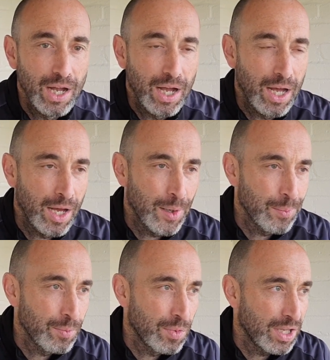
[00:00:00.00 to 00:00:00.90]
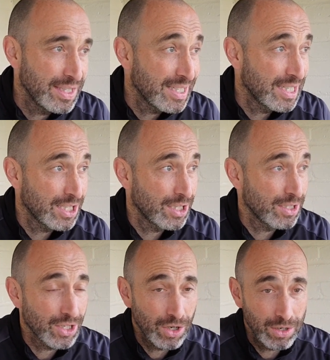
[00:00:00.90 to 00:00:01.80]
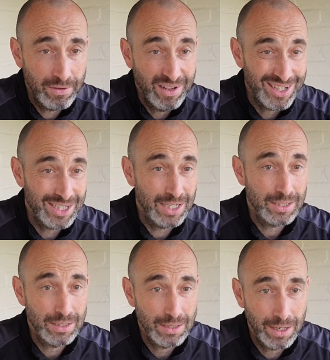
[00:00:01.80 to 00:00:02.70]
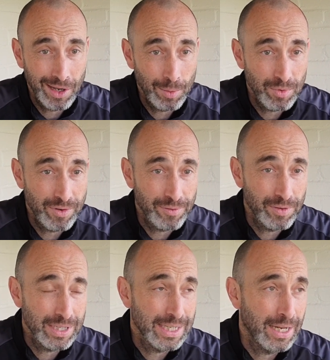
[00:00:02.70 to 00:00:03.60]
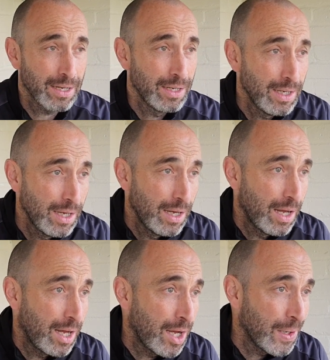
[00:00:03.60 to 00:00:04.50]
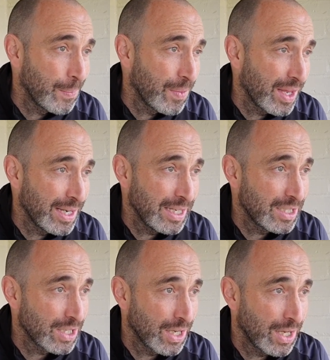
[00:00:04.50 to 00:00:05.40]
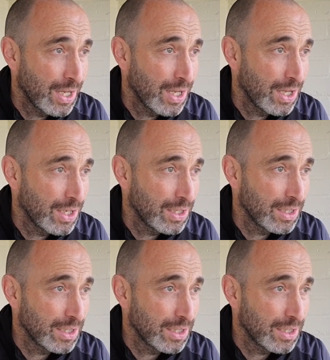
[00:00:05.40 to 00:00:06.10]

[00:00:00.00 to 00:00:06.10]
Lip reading: The assistants have got to assist and help the referees out. It needs to